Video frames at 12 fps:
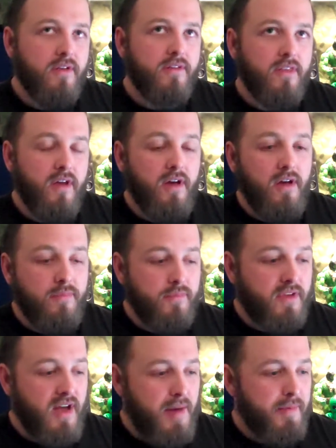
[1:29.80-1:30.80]
the
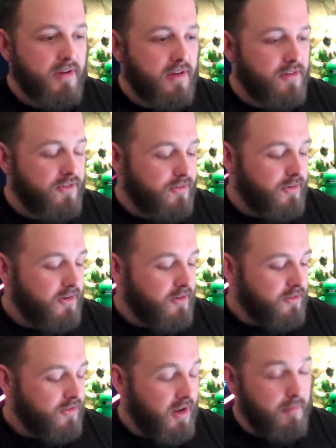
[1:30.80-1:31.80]
comic industry
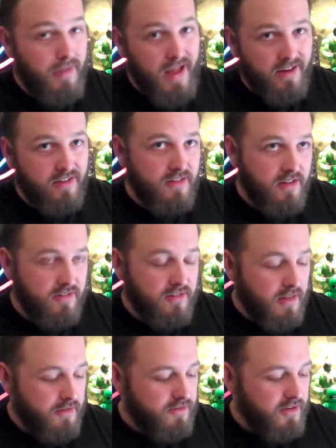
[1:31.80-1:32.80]
and magazines and
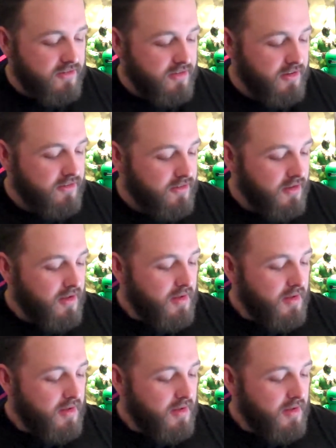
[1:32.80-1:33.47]
other such things.